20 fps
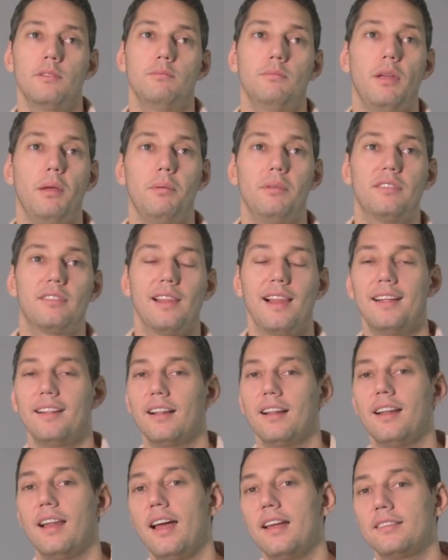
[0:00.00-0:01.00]
Maybe
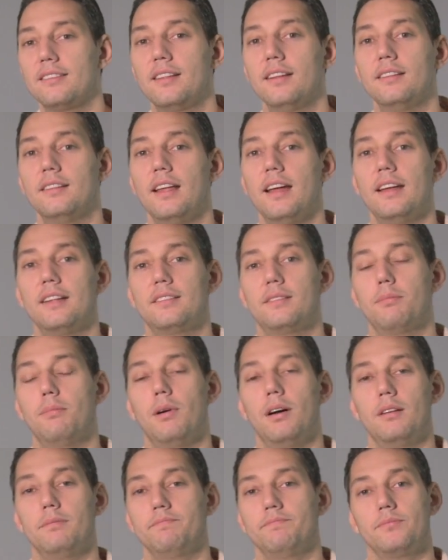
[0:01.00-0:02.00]
slightly less than that,
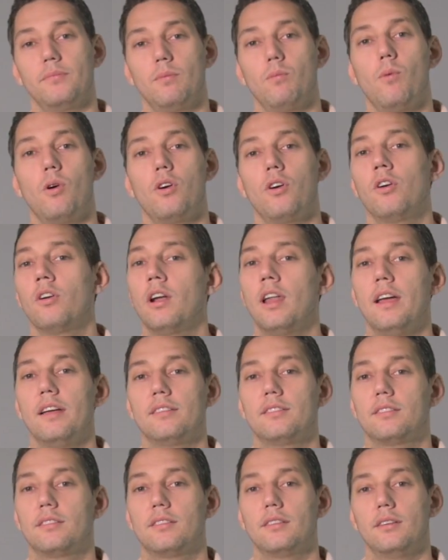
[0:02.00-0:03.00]
but more or
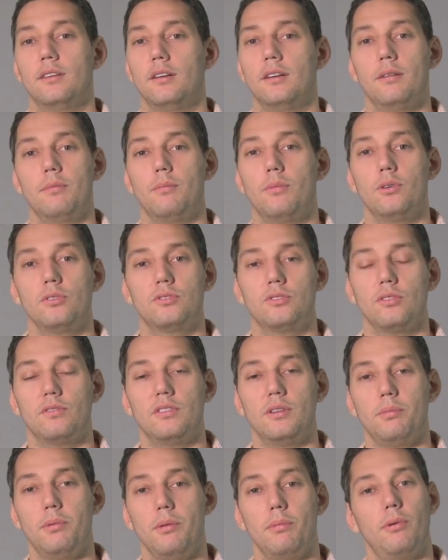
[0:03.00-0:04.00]
less most
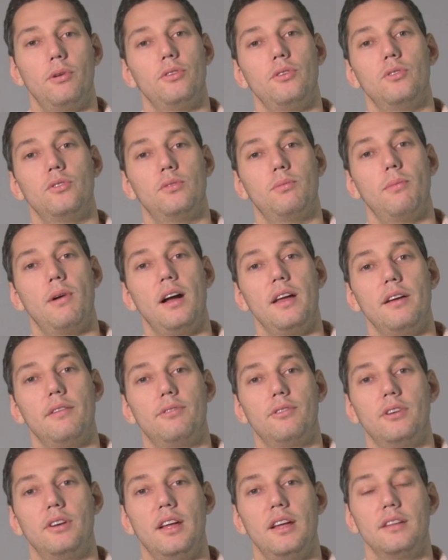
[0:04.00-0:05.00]
of the people use Maya
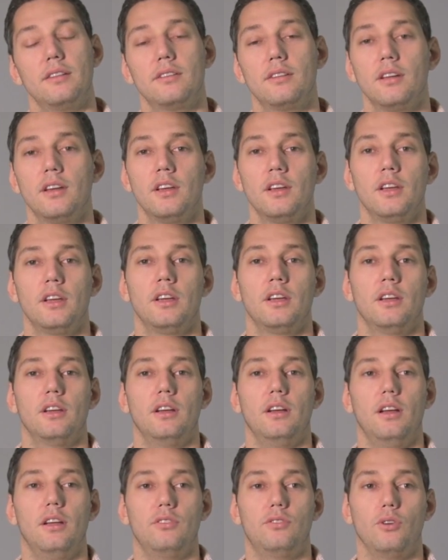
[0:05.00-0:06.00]
for that.
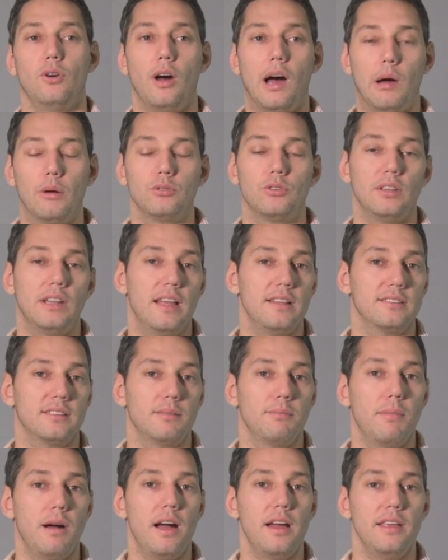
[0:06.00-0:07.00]
So
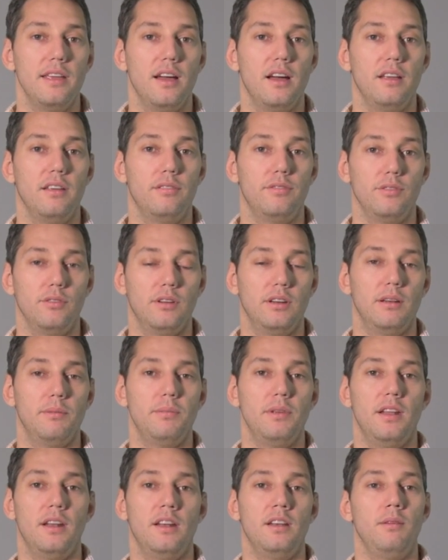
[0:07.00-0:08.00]
Autodesk Maya if you want to
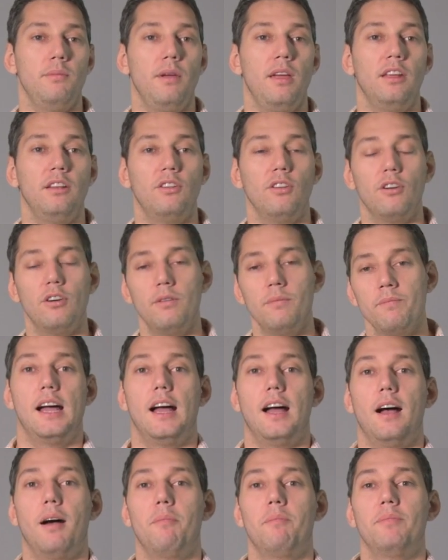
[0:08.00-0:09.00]
be an animator.
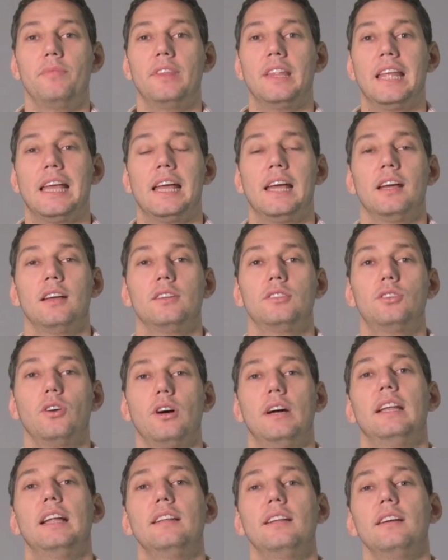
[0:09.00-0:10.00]

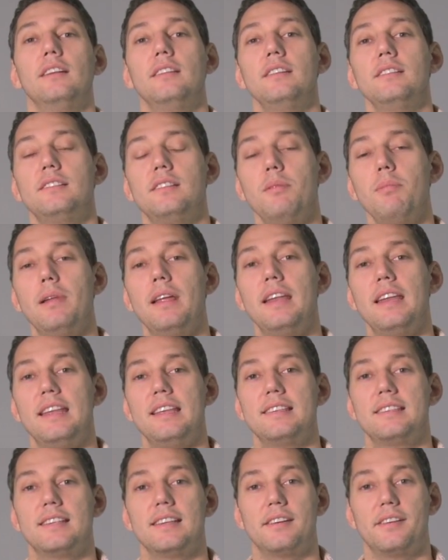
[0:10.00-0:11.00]
So another discipline
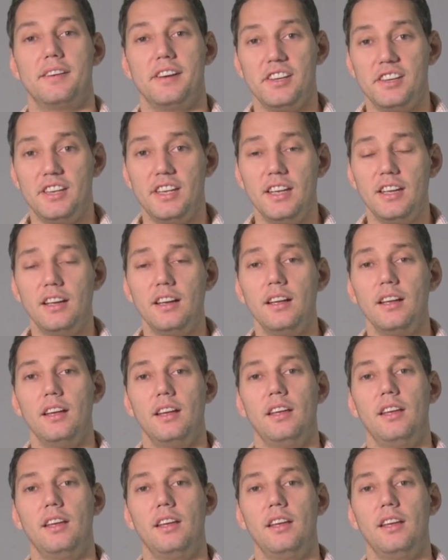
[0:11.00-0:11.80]
is rigging.